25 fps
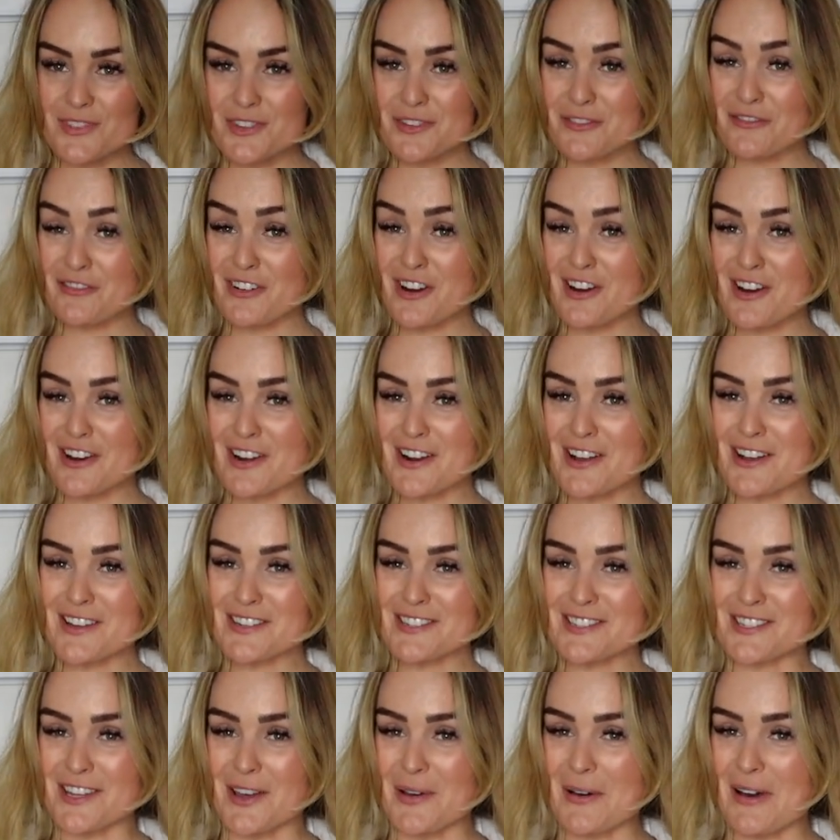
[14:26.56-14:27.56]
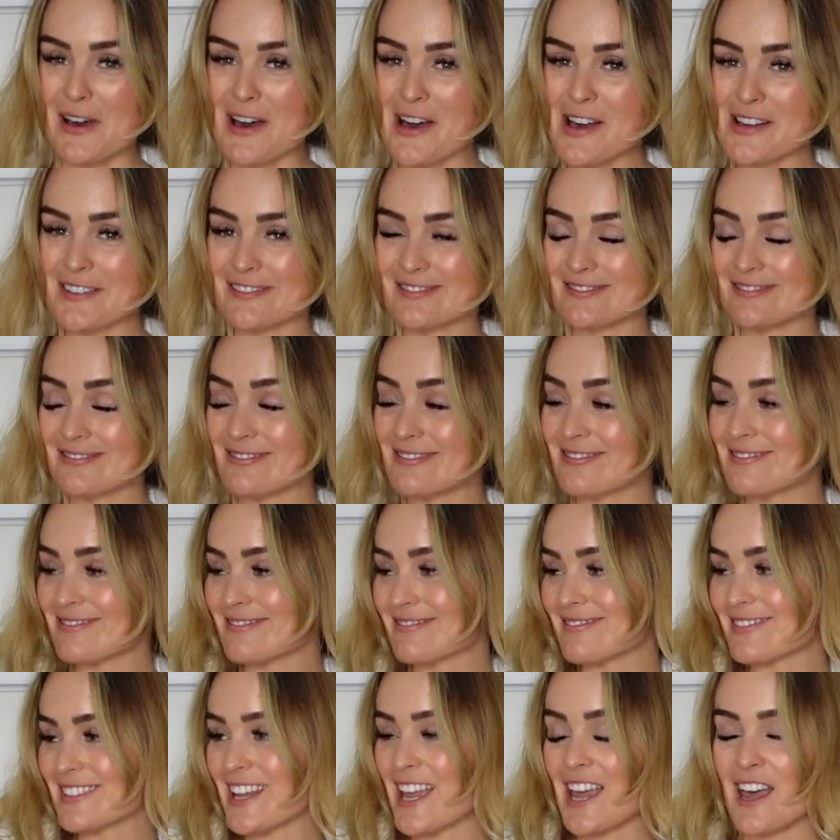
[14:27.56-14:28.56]
Very nice though, huh?
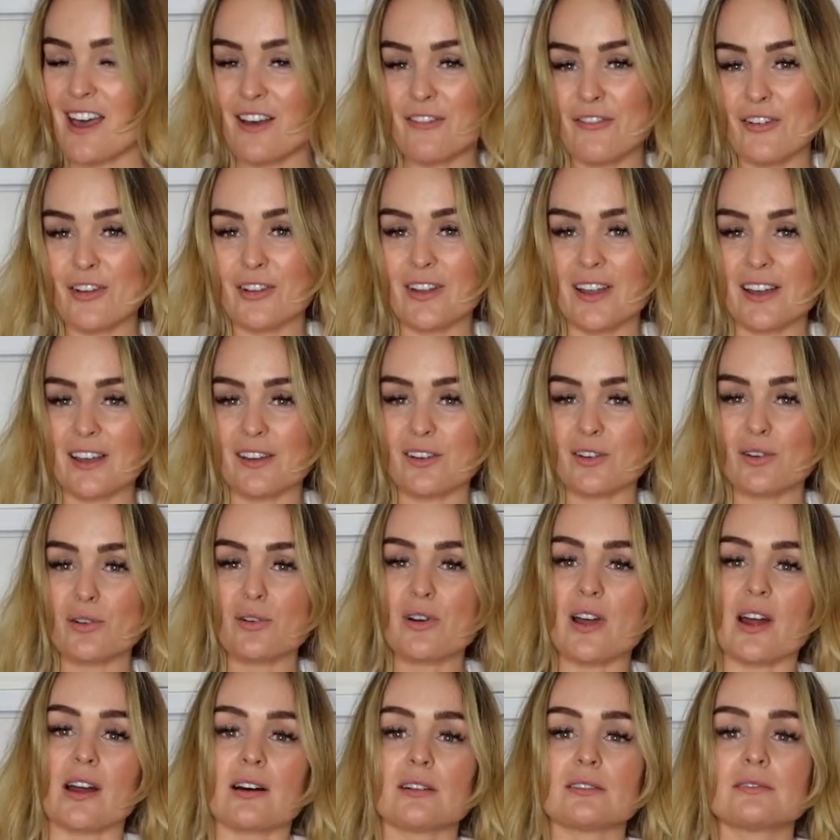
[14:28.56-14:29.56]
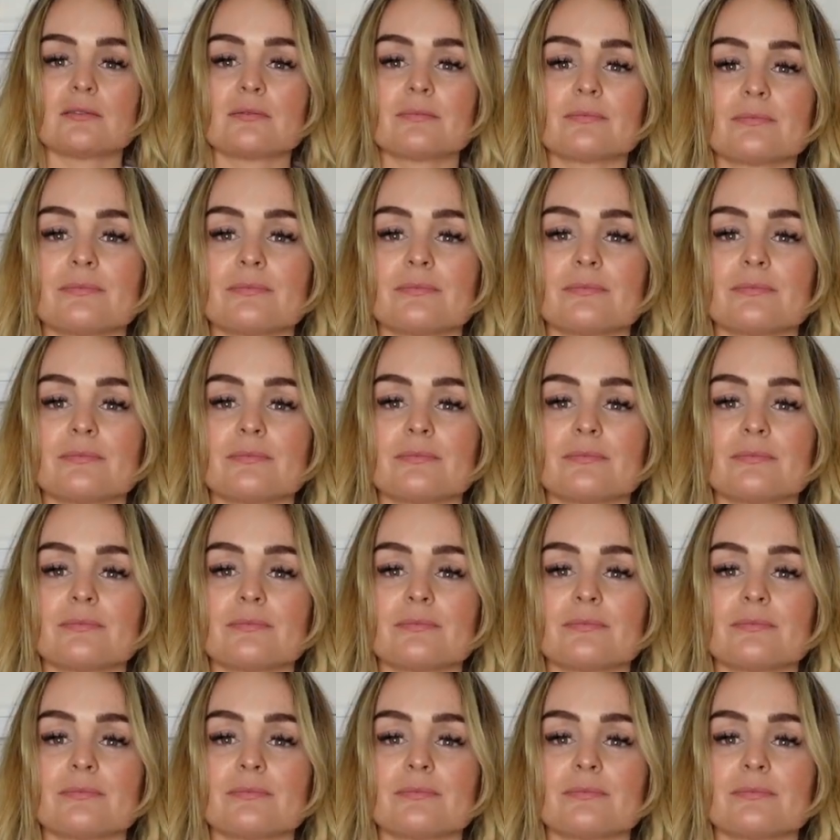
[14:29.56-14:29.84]
Feel like a cool girl.